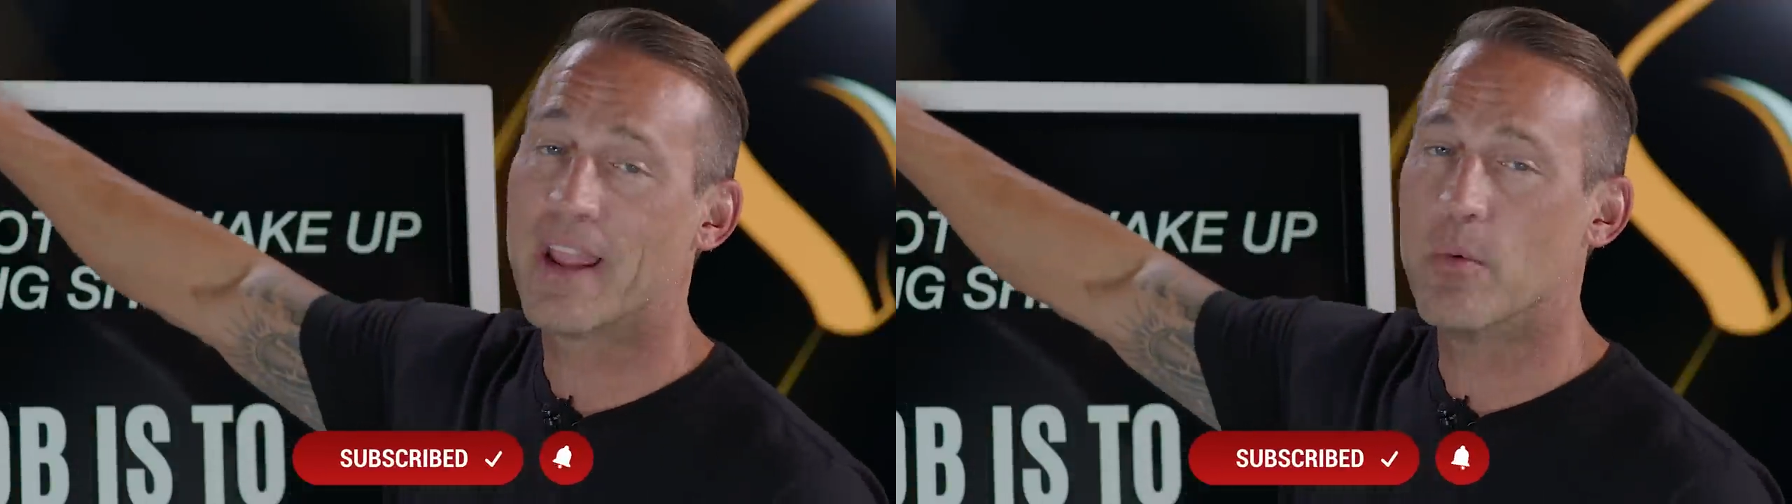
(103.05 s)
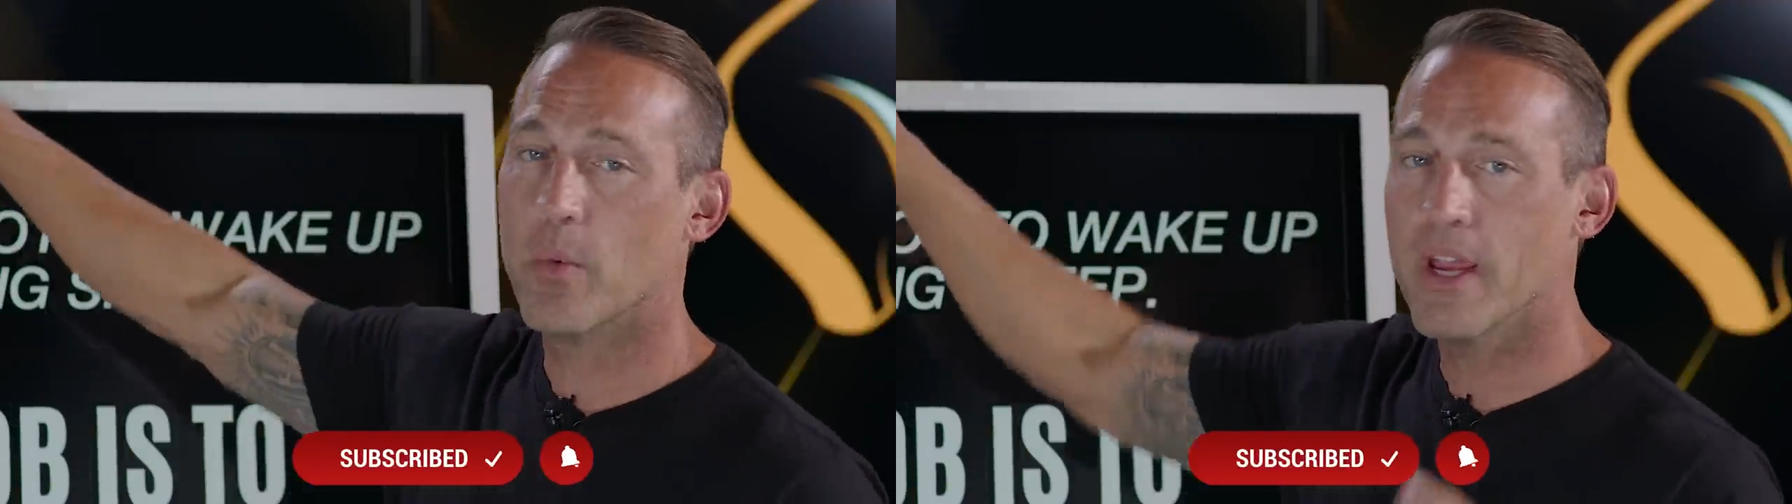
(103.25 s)

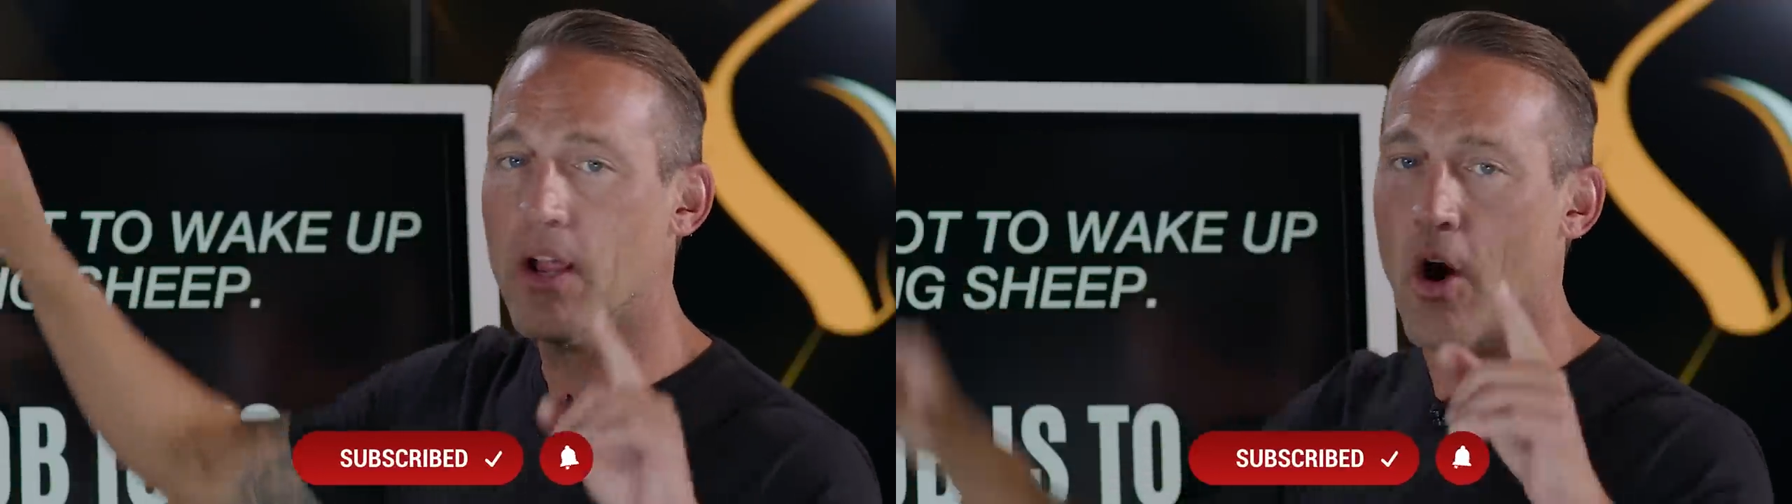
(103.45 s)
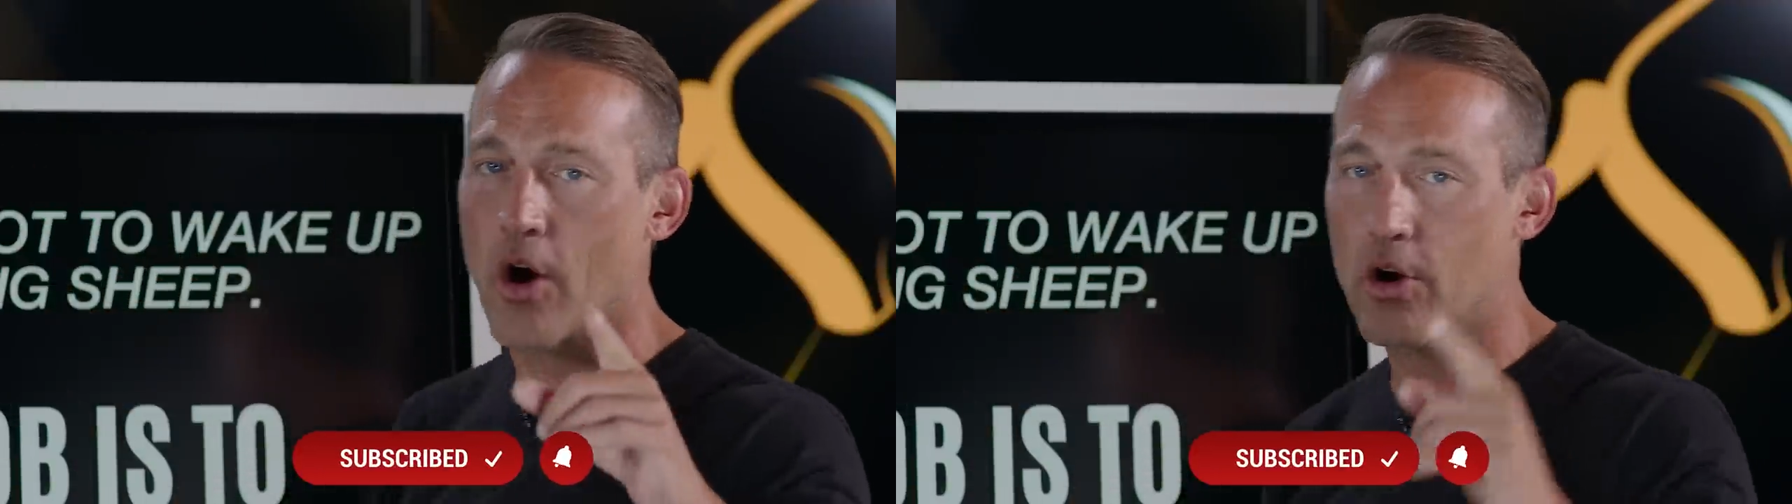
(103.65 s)
and we
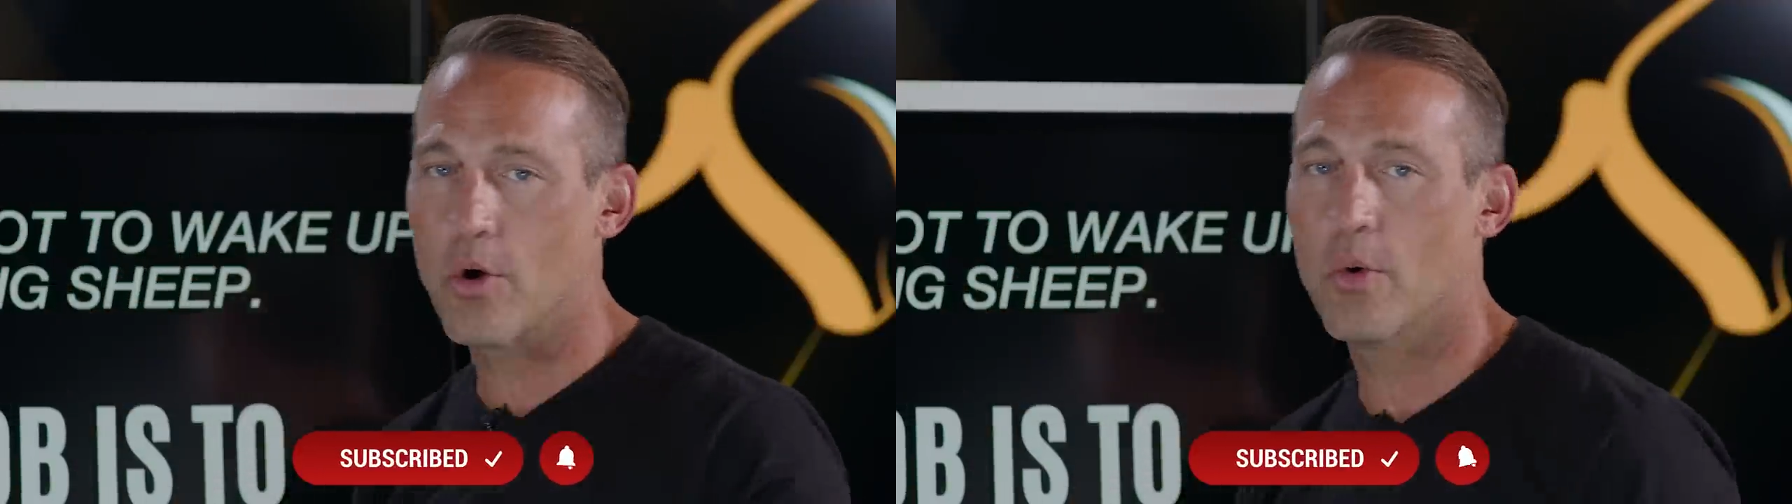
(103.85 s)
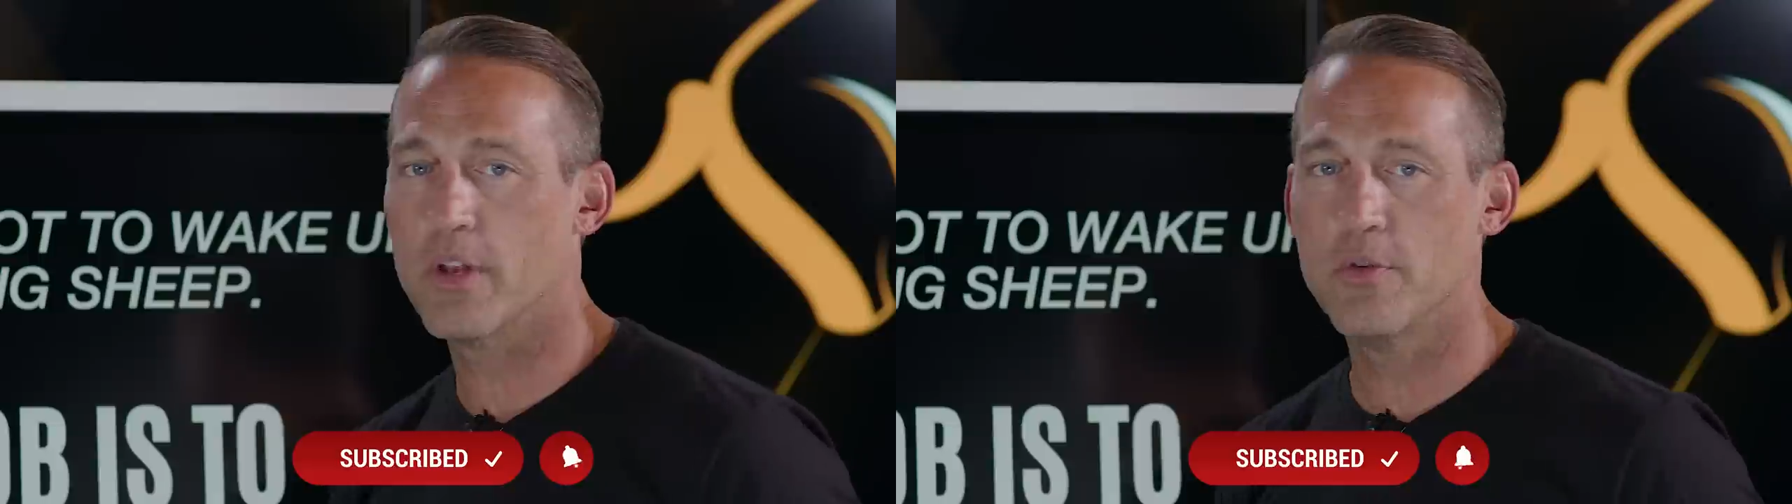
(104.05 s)
are
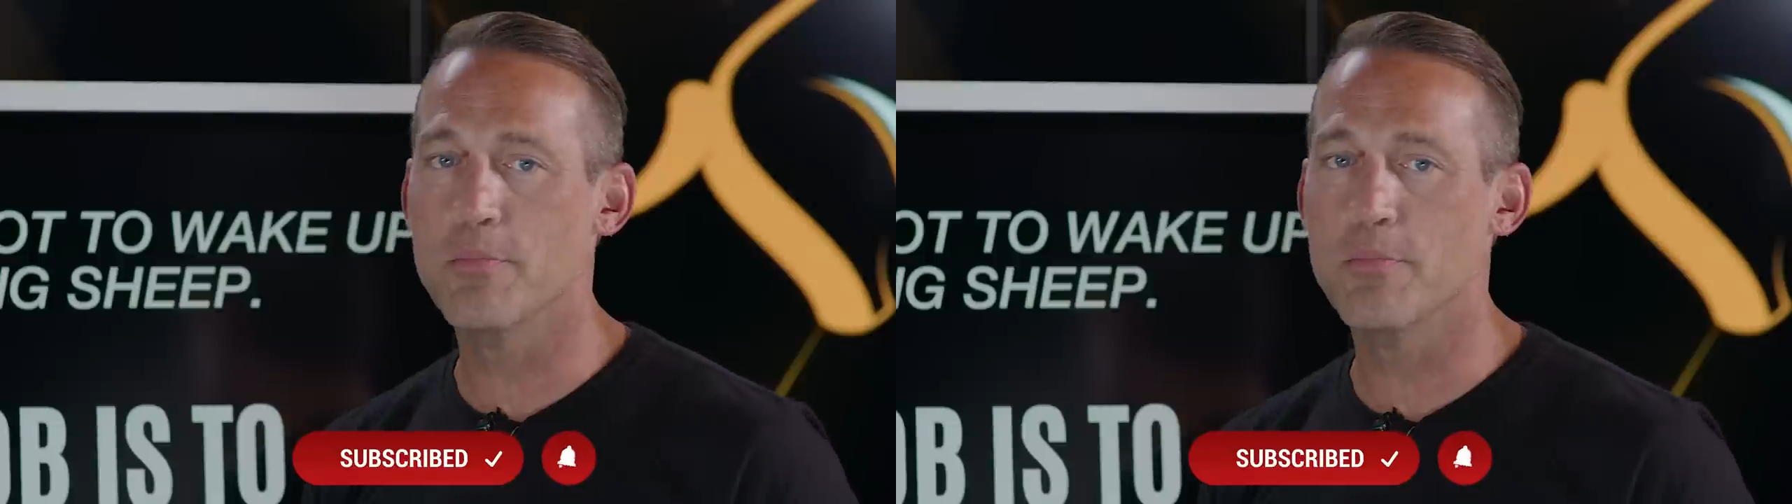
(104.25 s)
going to